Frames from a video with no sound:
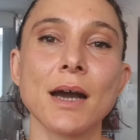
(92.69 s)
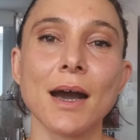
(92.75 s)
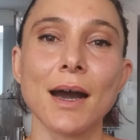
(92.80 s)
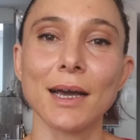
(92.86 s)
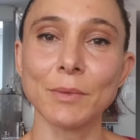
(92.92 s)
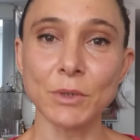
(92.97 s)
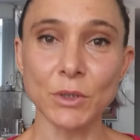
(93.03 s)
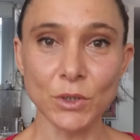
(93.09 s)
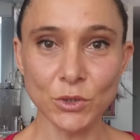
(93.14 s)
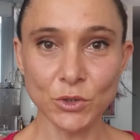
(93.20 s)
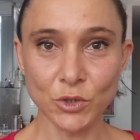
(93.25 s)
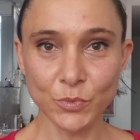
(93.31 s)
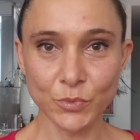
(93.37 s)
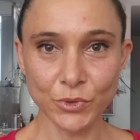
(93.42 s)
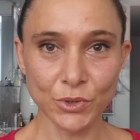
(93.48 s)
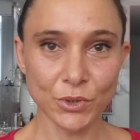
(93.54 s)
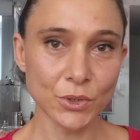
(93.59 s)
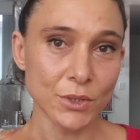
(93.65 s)
I'm going to
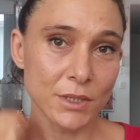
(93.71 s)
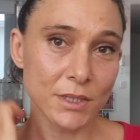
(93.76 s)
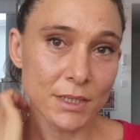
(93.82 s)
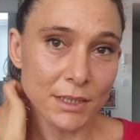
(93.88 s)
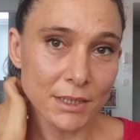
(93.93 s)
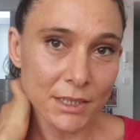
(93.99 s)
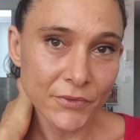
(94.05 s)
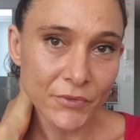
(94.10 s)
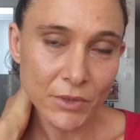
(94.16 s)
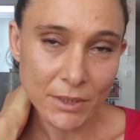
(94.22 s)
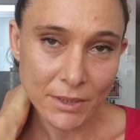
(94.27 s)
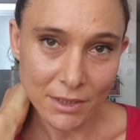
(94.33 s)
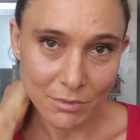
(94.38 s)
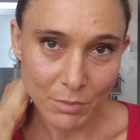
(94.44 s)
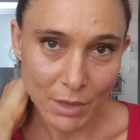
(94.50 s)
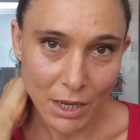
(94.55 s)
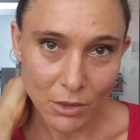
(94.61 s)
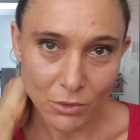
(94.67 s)
produce a different
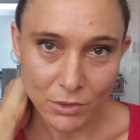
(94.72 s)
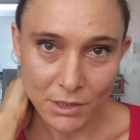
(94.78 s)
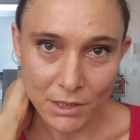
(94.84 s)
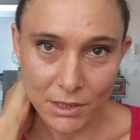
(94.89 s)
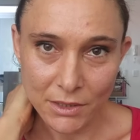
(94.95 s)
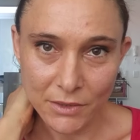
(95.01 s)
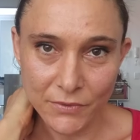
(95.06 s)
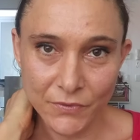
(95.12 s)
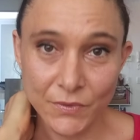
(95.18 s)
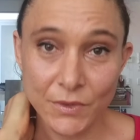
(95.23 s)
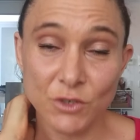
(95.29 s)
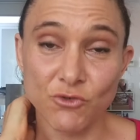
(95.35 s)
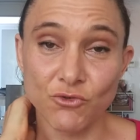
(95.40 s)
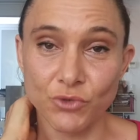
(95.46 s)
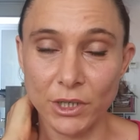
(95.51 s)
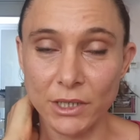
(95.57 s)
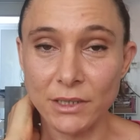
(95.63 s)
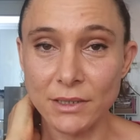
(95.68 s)
amount of
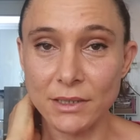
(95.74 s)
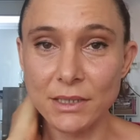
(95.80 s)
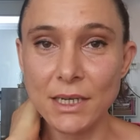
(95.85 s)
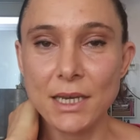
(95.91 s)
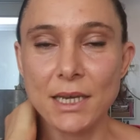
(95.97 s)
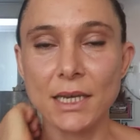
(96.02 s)
strength